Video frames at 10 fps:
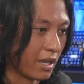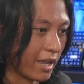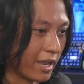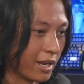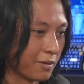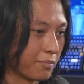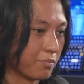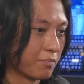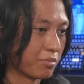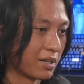And
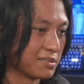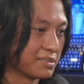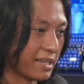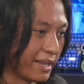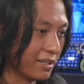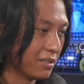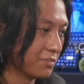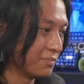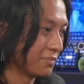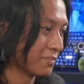press send.
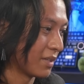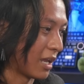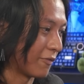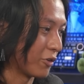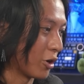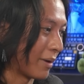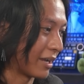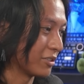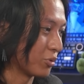And if we go back